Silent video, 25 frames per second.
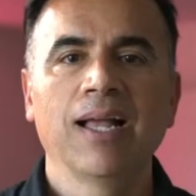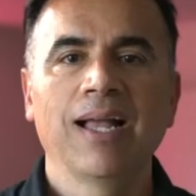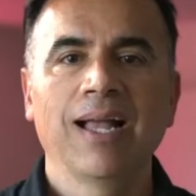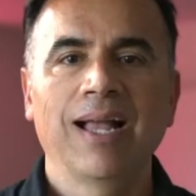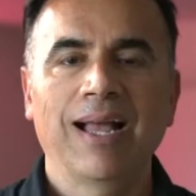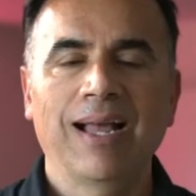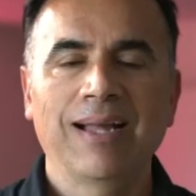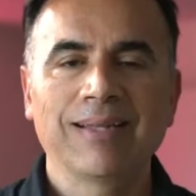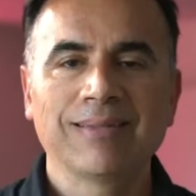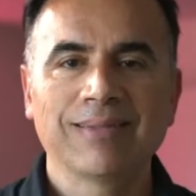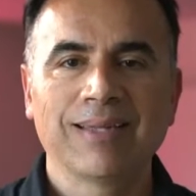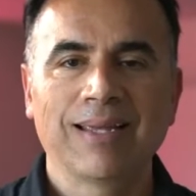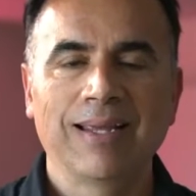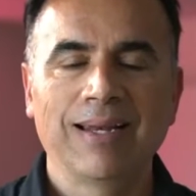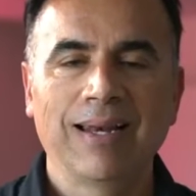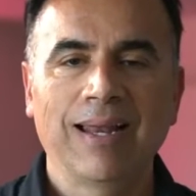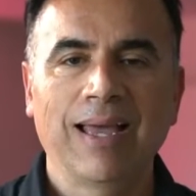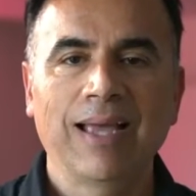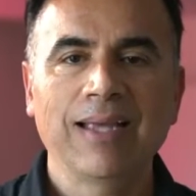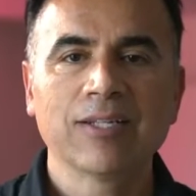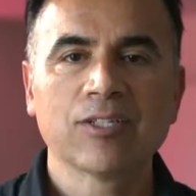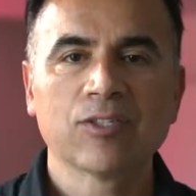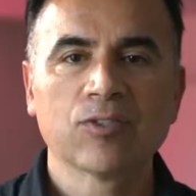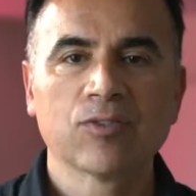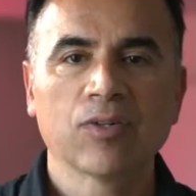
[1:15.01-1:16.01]
as a
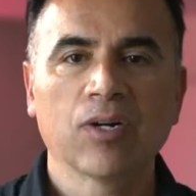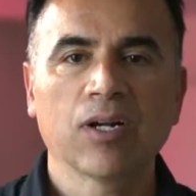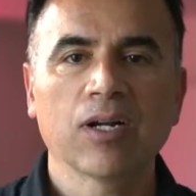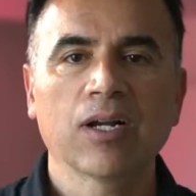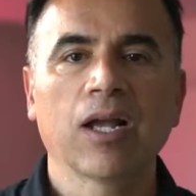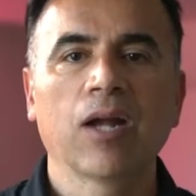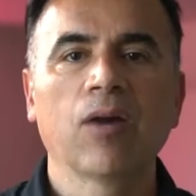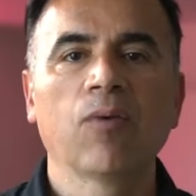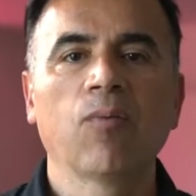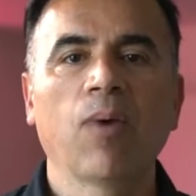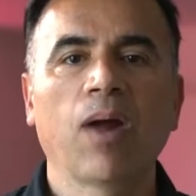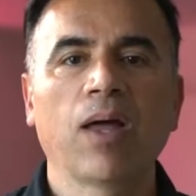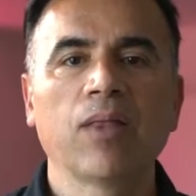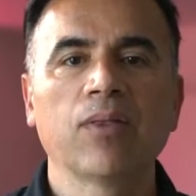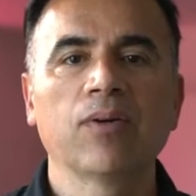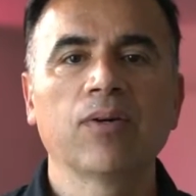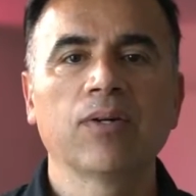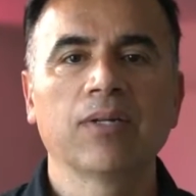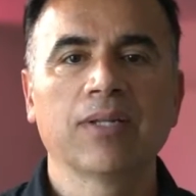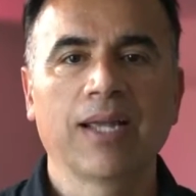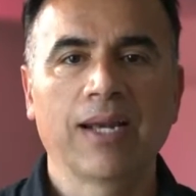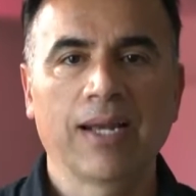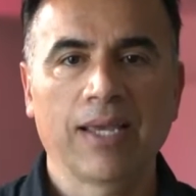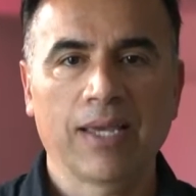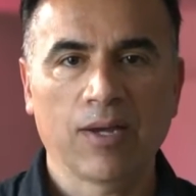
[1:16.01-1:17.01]
light truck rather
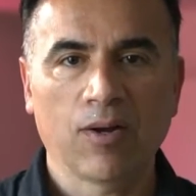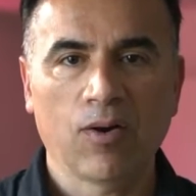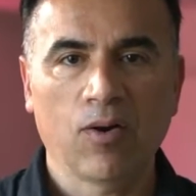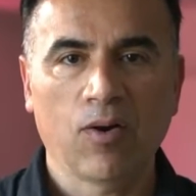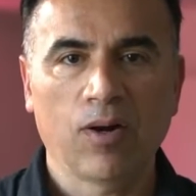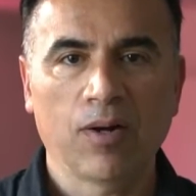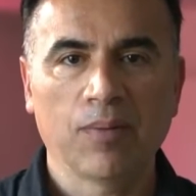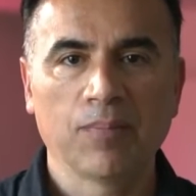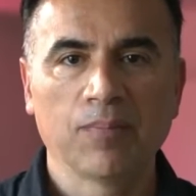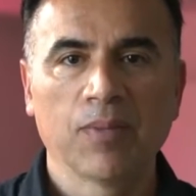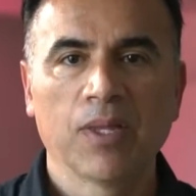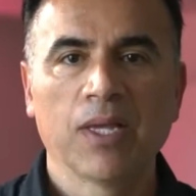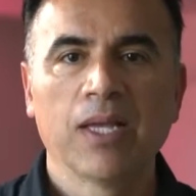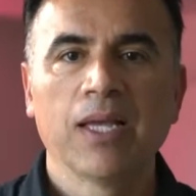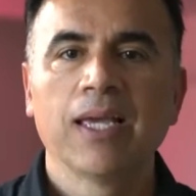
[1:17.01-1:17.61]
than a car.